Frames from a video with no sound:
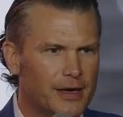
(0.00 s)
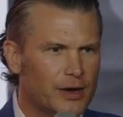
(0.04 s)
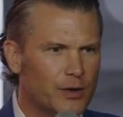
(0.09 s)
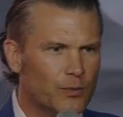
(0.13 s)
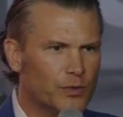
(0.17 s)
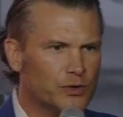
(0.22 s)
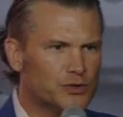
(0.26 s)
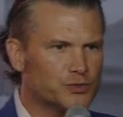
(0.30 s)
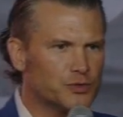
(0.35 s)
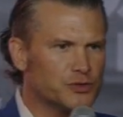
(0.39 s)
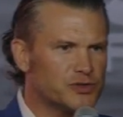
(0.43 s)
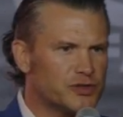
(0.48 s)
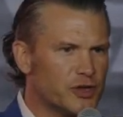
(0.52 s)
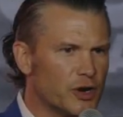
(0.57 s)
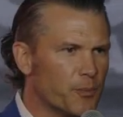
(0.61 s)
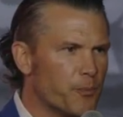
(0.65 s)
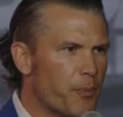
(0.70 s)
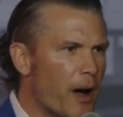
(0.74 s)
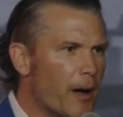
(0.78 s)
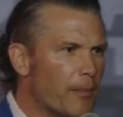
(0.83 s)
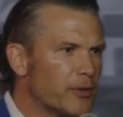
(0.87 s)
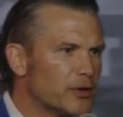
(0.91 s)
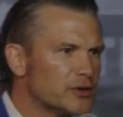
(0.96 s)
which was their
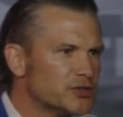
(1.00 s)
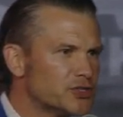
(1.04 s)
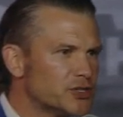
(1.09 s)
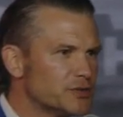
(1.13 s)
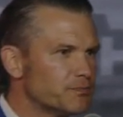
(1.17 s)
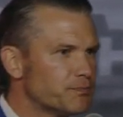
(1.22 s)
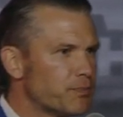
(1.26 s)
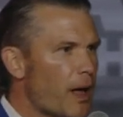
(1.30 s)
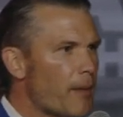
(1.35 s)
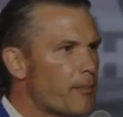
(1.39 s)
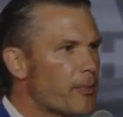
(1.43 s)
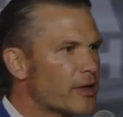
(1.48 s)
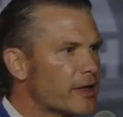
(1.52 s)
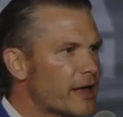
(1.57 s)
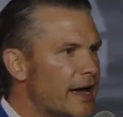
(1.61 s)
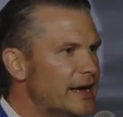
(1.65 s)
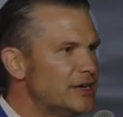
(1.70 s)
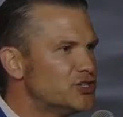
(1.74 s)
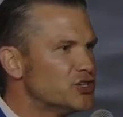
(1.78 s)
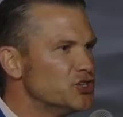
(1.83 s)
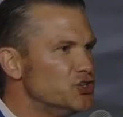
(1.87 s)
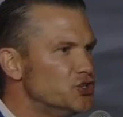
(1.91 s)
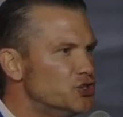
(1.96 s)
publish,
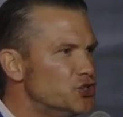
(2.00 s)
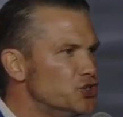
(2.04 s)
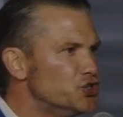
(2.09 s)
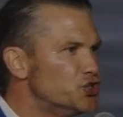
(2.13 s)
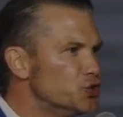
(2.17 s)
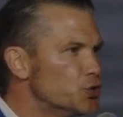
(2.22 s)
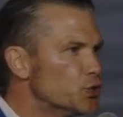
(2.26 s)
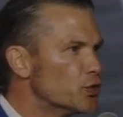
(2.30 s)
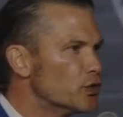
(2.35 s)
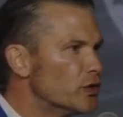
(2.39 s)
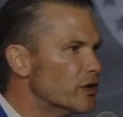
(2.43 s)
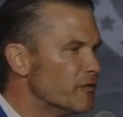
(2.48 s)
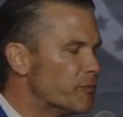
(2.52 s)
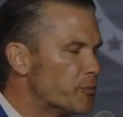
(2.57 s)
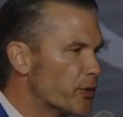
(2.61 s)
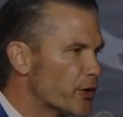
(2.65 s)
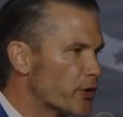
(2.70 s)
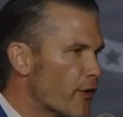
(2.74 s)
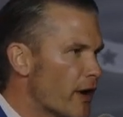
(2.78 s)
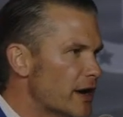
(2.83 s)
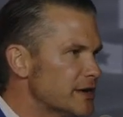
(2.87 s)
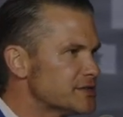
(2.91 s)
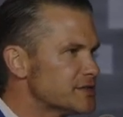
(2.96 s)
publication du jour of
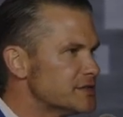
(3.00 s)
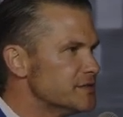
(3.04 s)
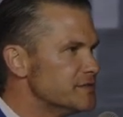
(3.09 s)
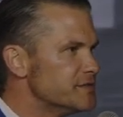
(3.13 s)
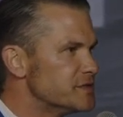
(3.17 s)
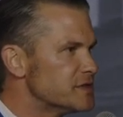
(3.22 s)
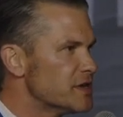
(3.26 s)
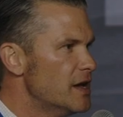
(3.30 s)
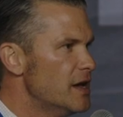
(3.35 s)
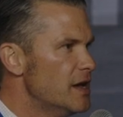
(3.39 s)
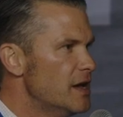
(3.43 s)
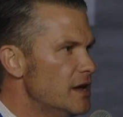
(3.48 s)
progressives